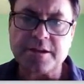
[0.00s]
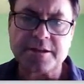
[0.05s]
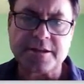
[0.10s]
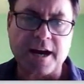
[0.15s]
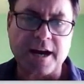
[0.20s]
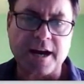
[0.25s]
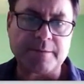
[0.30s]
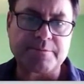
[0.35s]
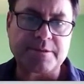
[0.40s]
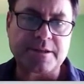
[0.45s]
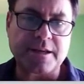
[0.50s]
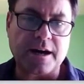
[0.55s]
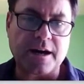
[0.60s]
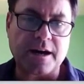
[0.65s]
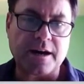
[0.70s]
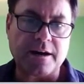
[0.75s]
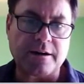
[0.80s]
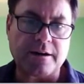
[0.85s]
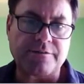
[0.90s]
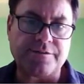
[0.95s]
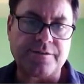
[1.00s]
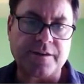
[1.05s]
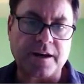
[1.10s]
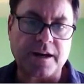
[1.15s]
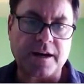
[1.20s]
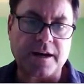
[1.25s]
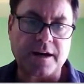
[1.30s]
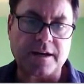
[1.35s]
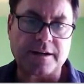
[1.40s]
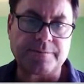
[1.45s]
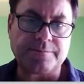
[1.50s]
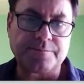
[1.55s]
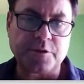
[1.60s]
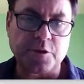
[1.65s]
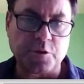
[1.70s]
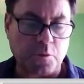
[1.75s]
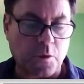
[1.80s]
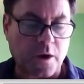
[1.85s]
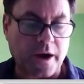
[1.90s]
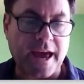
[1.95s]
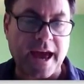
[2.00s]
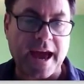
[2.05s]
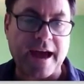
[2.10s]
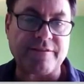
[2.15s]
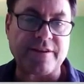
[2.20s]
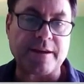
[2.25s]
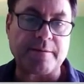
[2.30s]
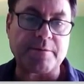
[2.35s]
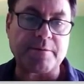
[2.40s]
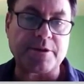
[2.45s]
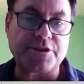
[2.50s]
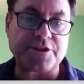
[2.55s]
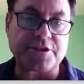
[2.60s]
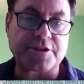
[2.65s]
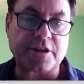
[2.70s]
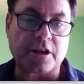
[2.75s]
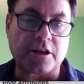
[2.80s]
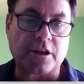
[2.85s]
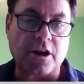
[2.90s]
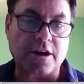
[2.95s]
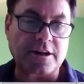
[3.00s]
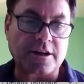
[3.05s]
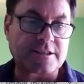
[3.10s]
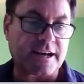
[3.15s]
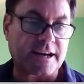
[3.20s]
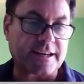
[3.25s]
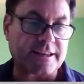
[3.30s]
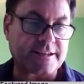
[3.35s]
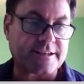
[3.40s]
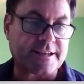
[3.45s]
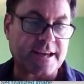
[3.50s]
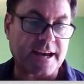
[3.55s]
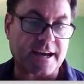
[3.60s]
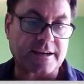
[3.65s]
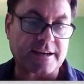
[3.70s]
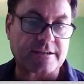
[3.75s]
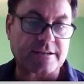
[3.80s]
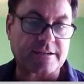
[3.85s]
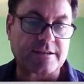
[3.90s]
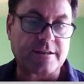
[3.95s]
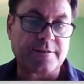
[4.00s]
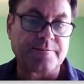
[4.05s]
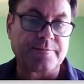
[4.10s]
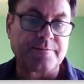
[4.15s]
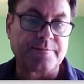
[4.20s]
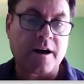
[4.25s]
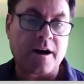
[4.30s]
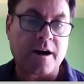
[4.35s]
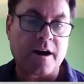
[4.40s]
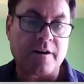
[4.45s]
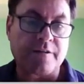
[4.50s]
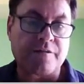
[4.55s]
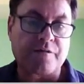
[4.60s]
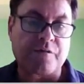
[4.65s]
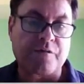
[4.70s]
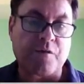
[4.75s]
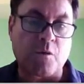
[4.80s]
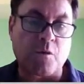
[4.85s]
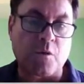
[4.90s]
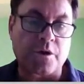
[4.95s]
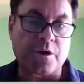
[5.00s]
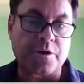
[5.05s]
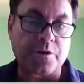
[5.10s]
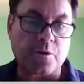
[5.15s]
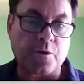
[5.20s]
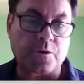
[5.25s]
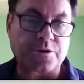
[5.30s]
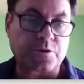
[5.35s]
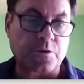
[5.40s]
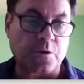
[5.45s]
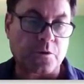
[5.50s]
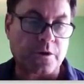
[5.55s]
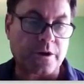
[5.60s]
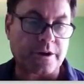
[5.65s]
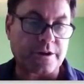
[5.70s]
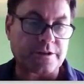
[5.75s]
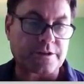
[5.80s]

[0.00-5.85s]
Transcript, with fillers: types of, uh, you want to have images alongside the text uh, for your stories.